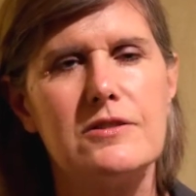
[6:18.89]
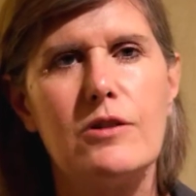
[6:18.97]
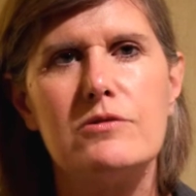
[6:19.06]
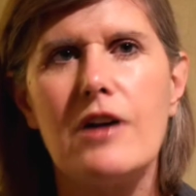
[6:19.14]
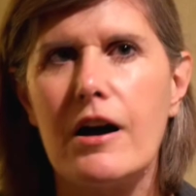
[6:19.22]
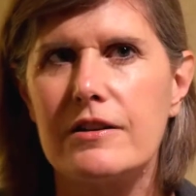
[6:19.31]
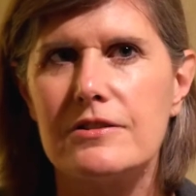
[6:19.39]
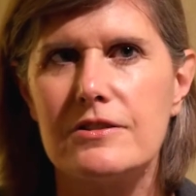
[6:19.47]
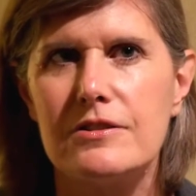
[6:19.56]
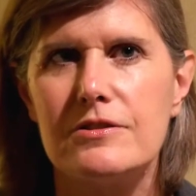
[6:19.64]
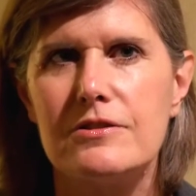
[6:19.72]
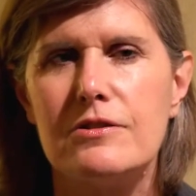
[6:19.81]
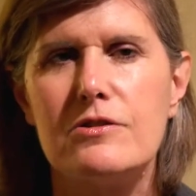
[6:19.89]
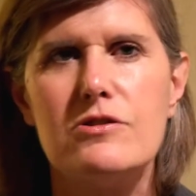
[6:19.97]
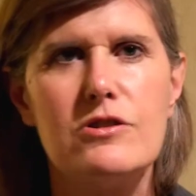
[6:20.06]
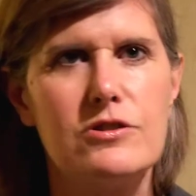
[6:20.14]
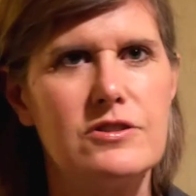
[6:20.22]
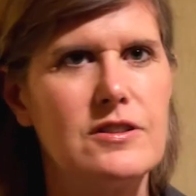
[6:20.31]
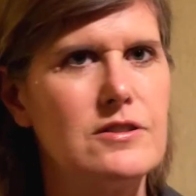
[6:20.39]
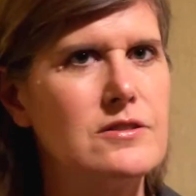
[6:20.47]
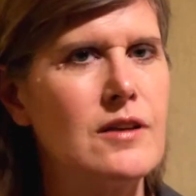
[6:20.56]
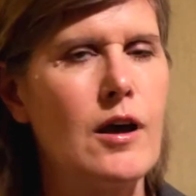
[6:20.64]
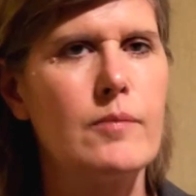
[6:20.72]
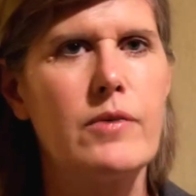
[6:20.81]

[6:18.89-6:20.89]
no doctors, nurses,